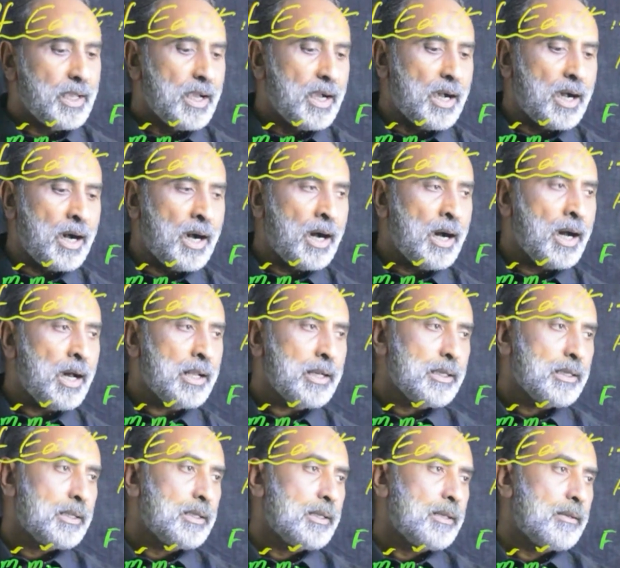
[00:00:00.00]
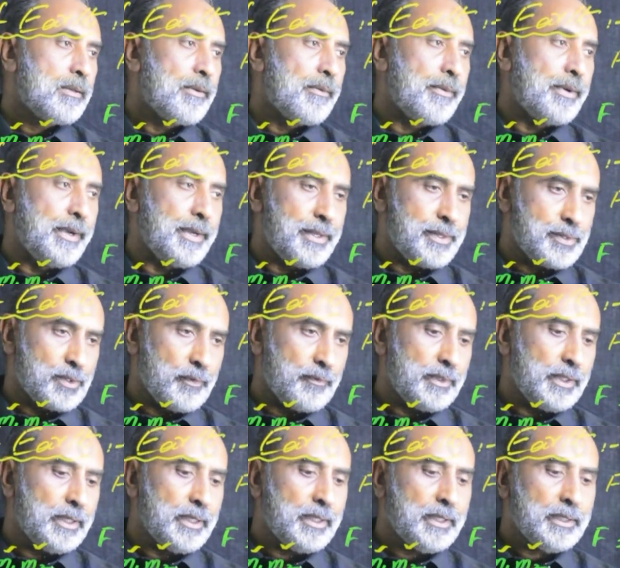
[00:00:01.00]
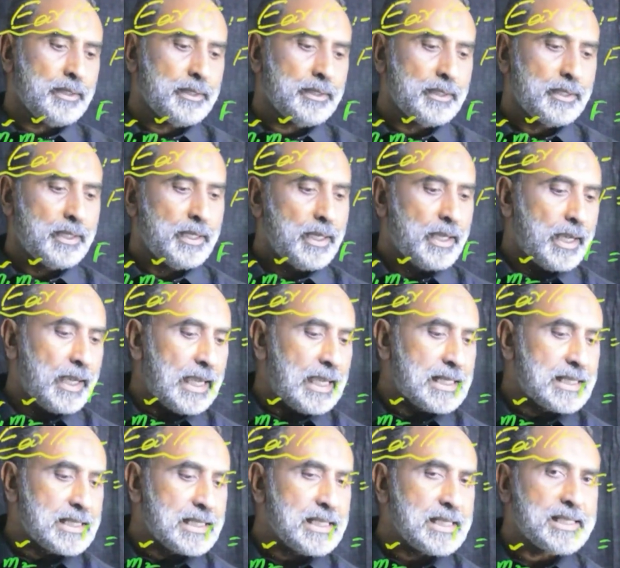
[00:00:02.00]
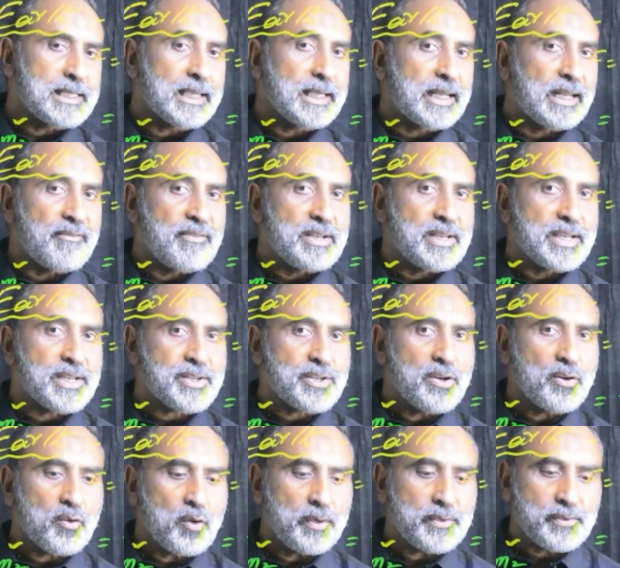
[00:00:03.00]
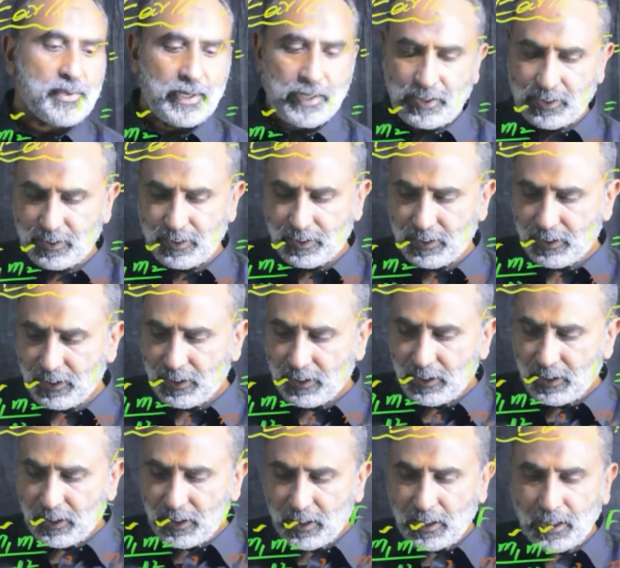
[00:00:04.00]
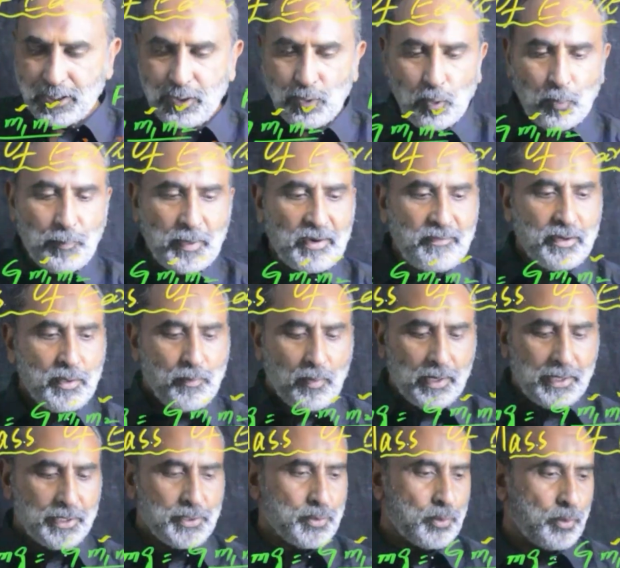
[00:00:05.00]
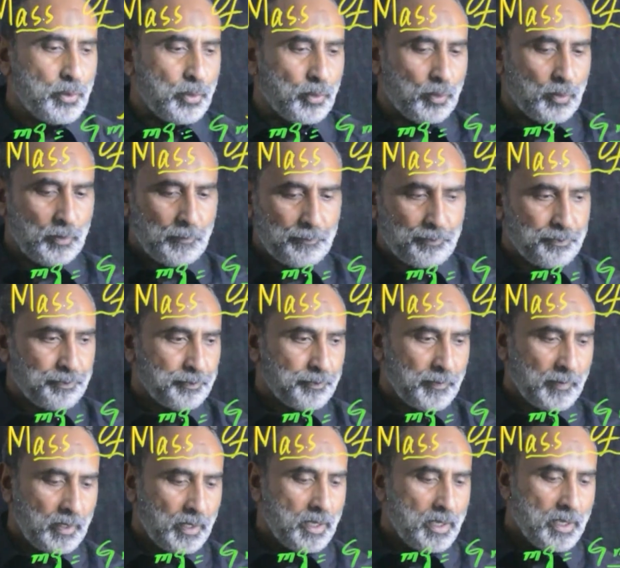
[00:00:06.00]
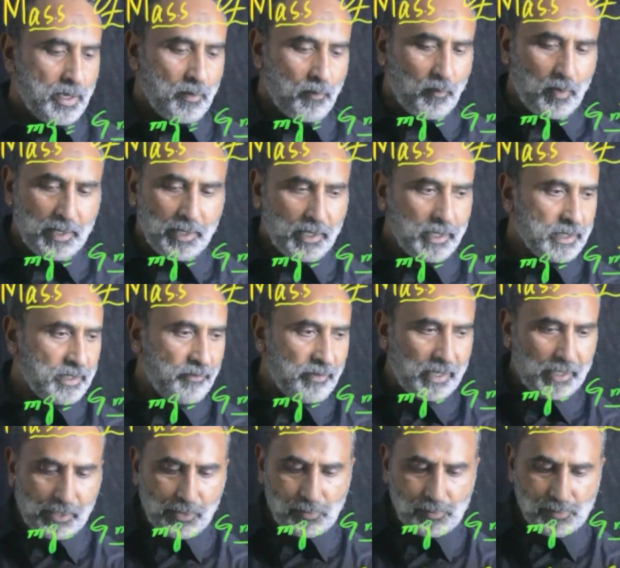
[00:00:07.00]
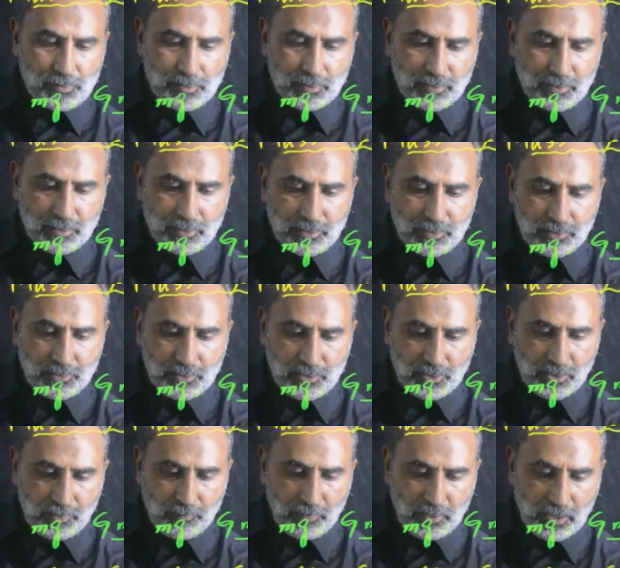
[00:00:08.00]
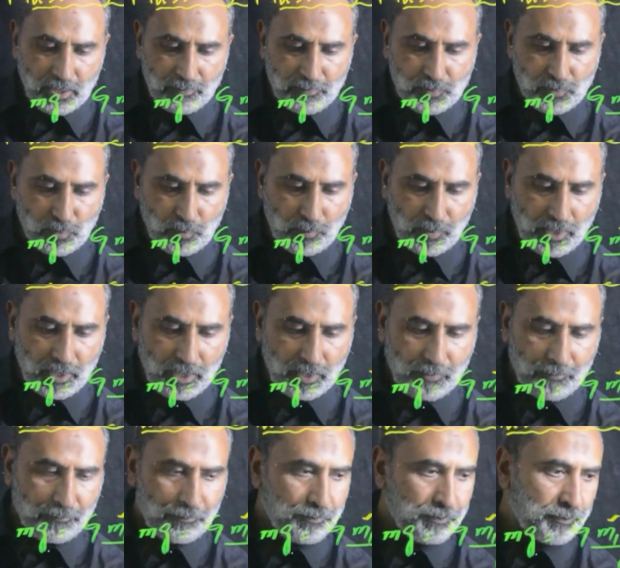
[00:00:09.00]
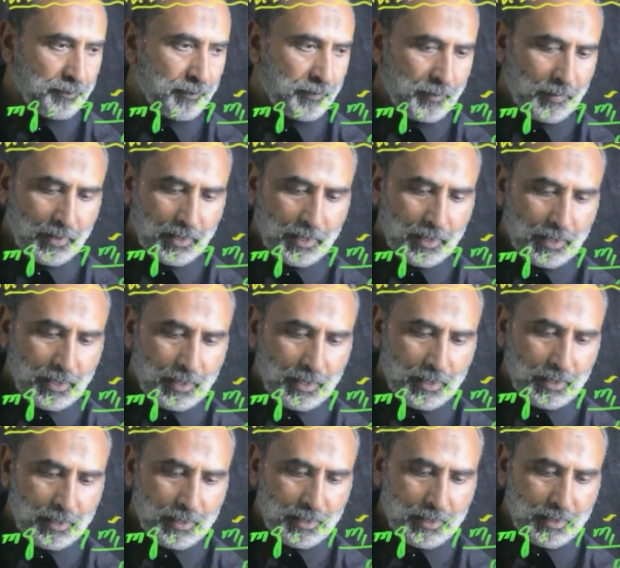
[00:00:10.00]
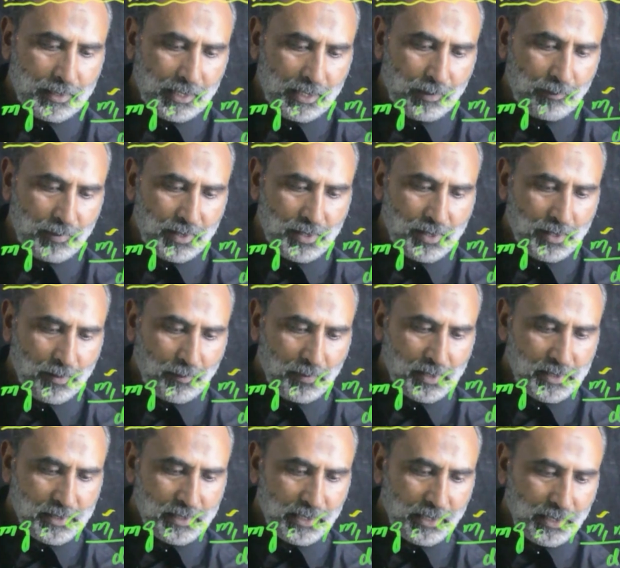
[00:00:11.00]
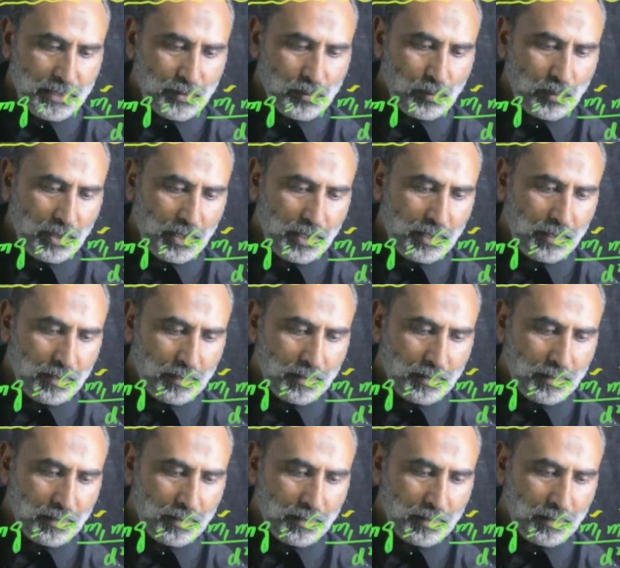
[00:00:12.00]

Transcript: r radius of the Earth, and g is a gravitational constant. I hope everybody should know what are the values. G becomes to be 10 meter per second square,